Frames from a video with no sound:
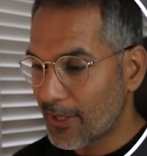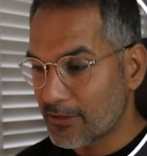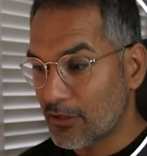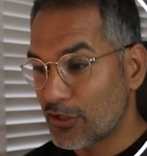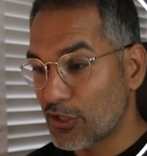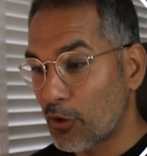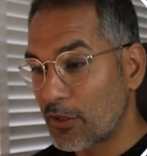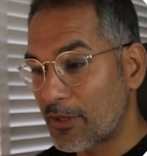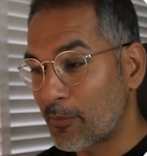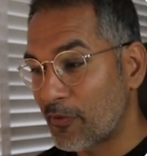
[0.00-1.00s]
That's going to show
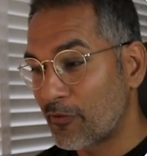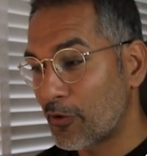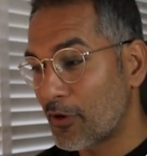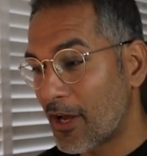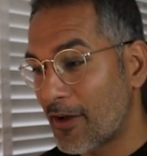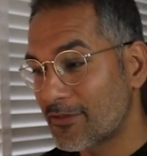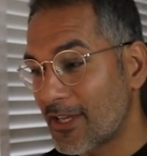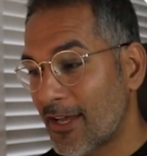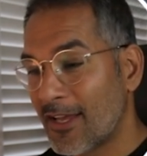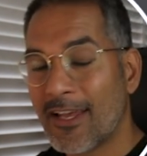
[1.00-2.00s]
us a before and
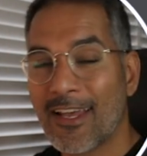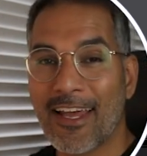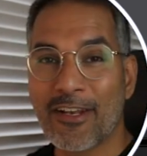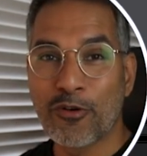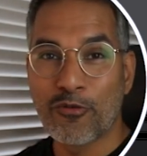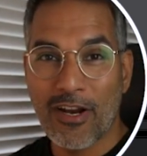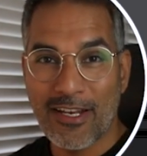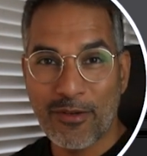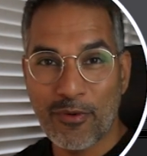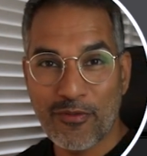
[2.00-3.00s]
after, and
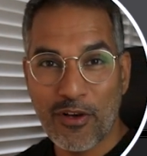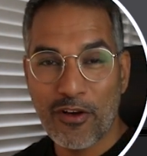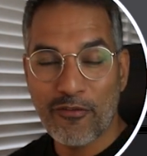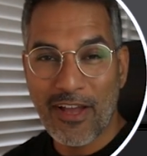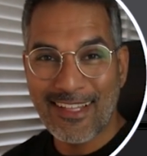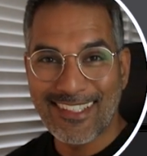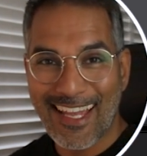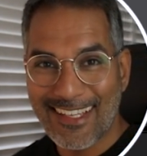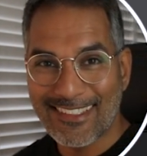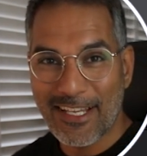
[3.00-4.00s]
already we've got a
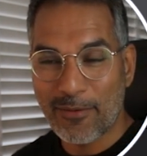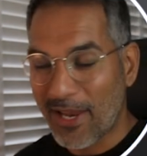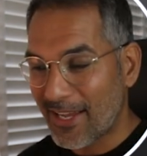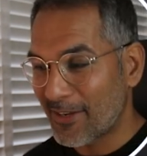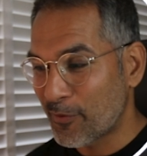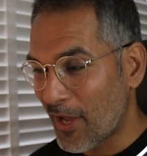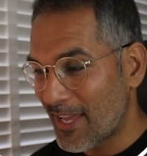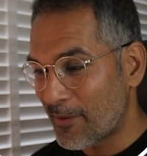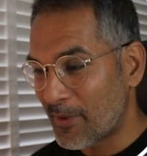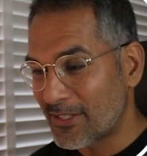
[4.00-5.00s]
fantastic black and
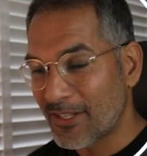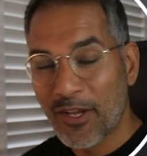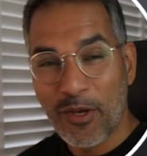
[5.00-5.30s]
white image.